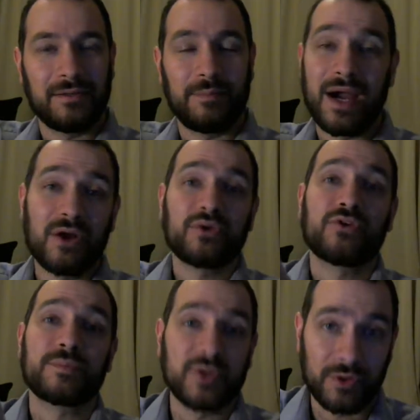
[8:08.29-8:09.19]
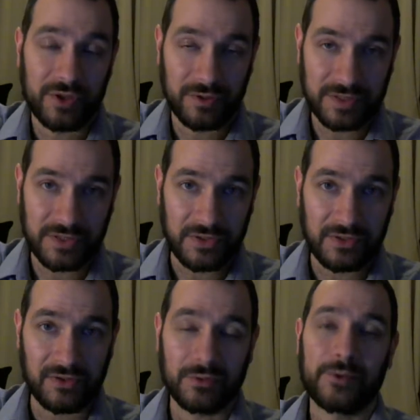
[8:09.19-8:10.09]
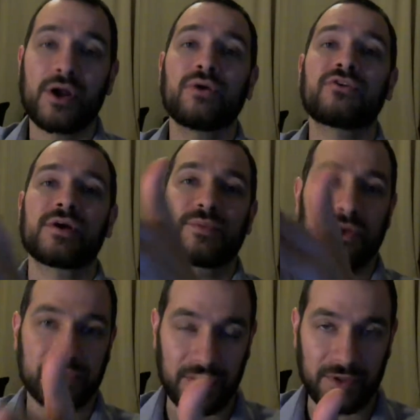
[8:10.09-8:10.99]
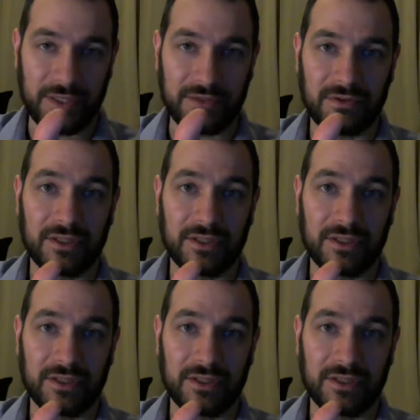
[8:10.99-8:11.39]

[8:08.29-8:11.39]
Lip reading: my own cryptocurrency or my own crypto token